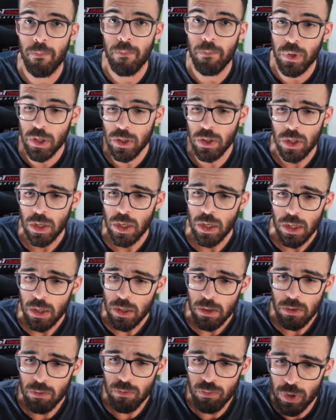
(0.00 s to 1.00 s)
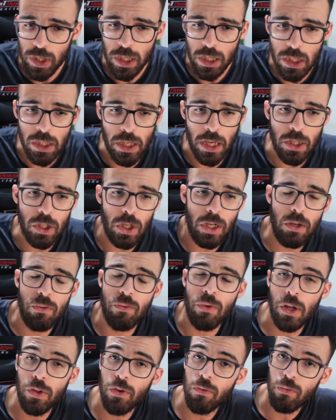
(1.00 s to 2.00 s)
but Rick is actually a
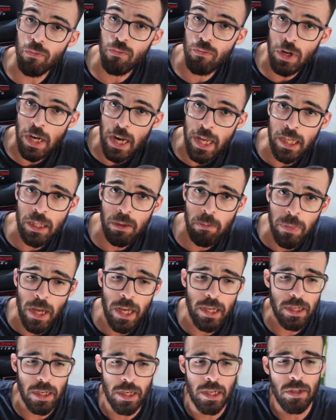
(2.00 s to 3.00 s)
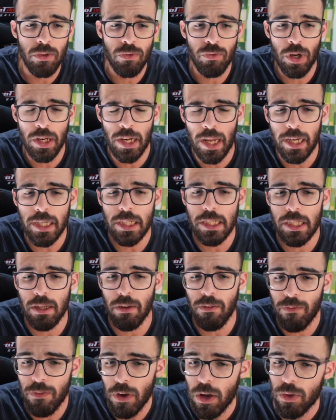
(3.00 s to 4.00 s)
rather laid back and relaxed
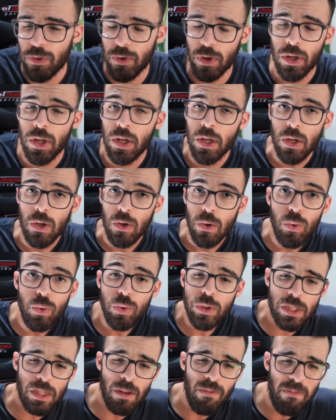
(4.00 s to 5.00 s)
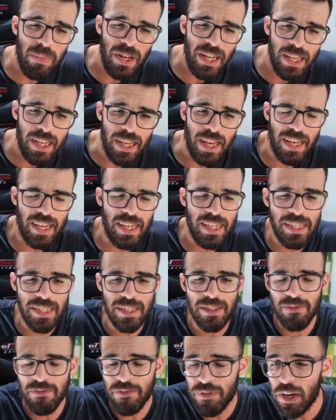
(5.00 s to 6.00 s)
father who simply
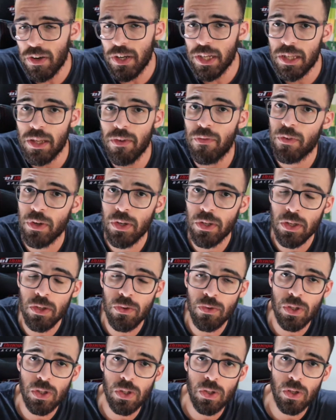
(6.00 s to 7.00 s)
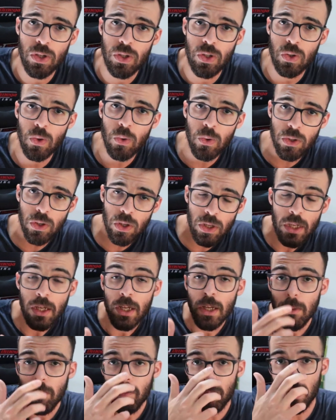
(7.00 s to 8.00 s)
has very different interests to his daughter,
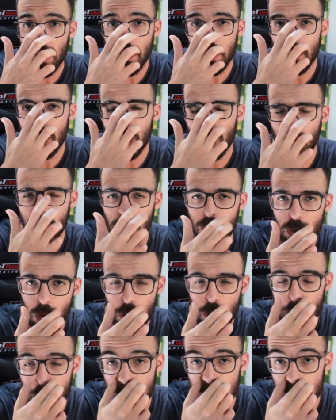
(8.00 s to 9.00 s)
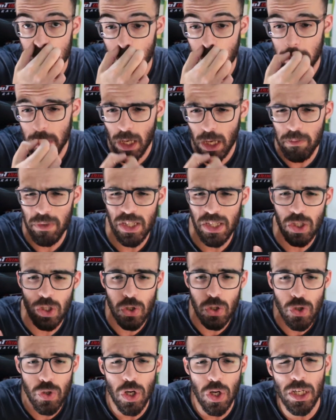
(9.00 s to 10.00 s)
but also at the same time is
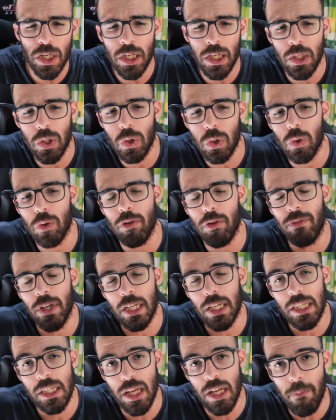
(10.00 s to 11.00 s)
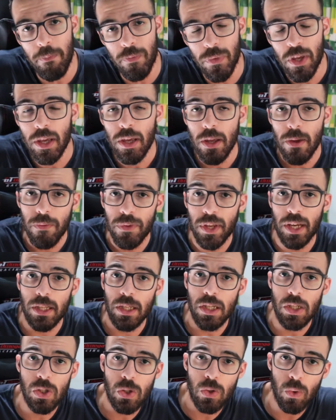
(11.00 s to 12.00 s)
struggling to sort of accept that
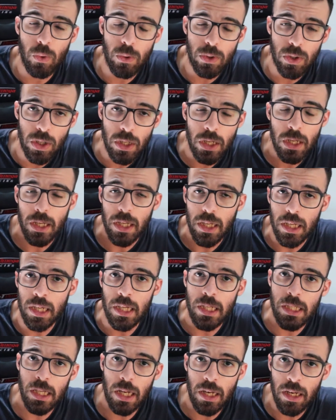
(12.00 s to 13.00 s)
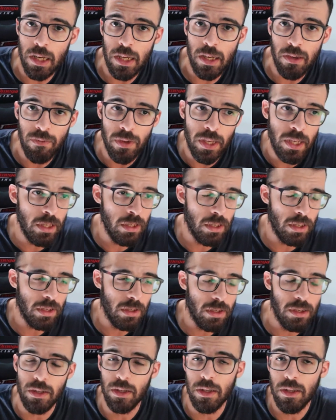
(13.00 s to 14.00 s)
his daughter is leaving
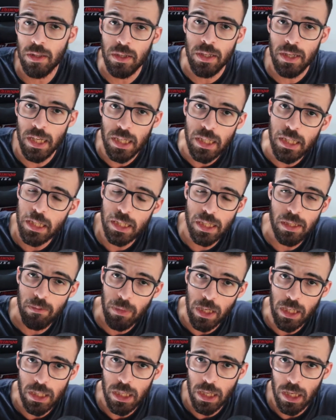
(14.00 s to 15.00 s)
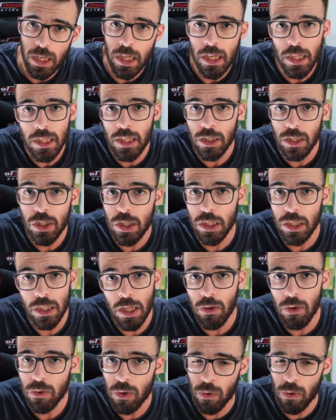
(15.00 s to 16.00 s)
the nest basically, and that she's
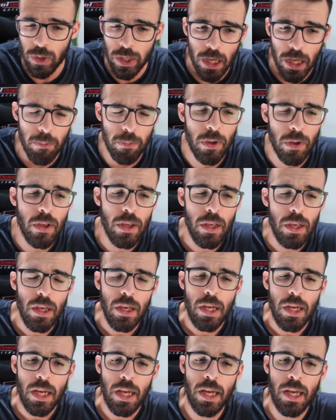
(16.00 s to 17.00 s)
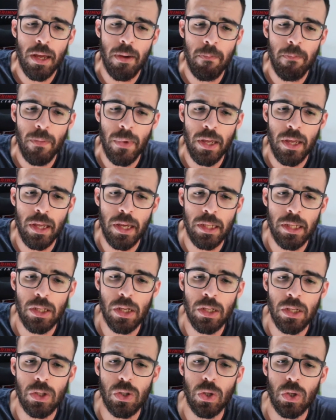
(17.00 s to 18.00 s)
now growing up.
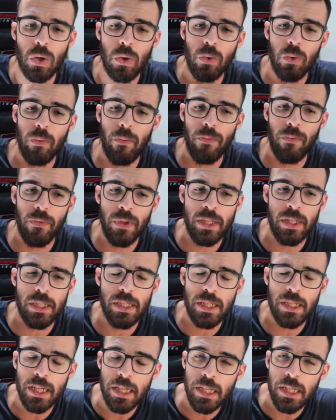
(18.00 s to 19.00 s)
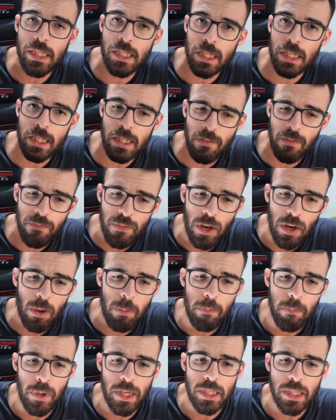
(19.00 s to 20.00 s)
And so it's these
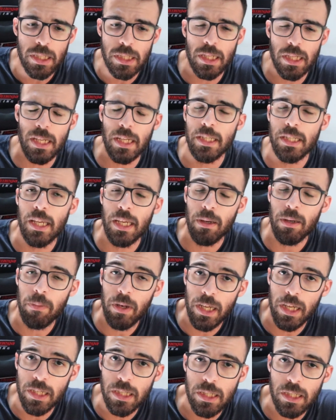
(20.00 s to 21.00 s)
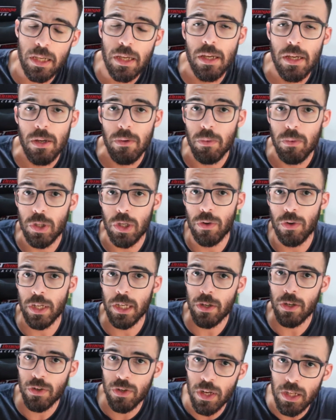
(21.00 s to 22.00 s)
developments that take place which are
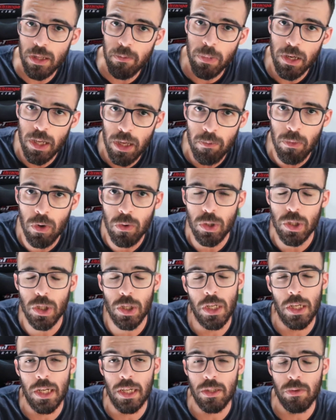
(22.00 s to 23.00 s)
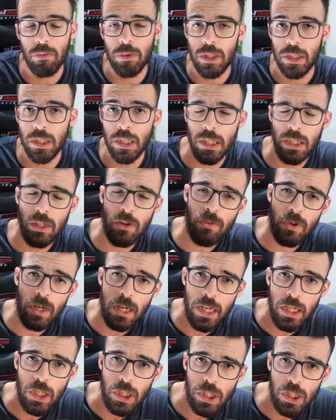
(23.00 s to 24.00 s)
incredibly emotional as we see the
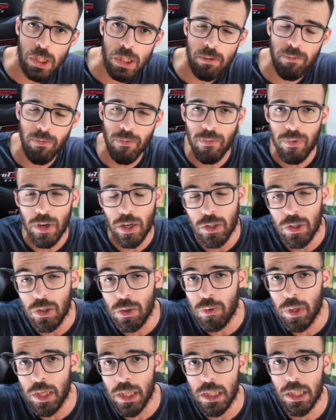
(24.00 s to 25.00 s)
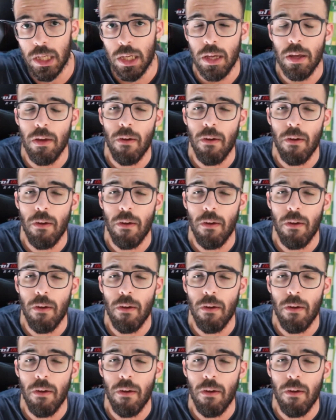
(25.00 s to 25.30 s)
relationship fluctuate